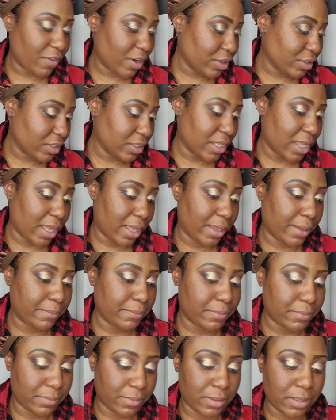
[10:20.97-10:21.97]
First time.
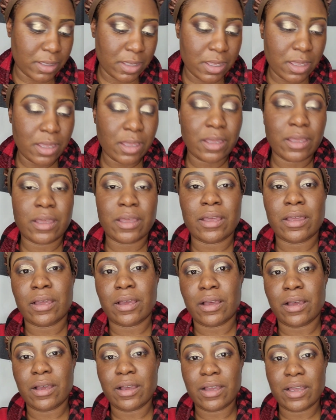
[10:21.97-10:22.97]

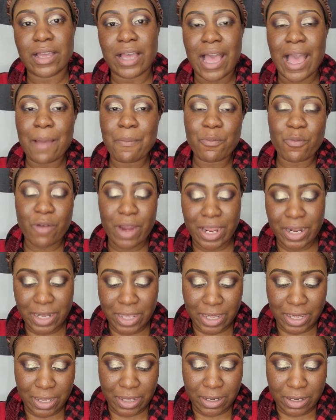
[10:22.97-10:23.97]
Ugh, I'm
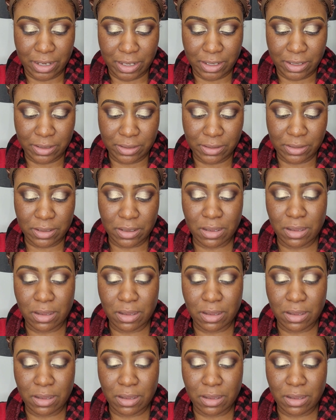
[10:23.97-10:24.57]
right-handed.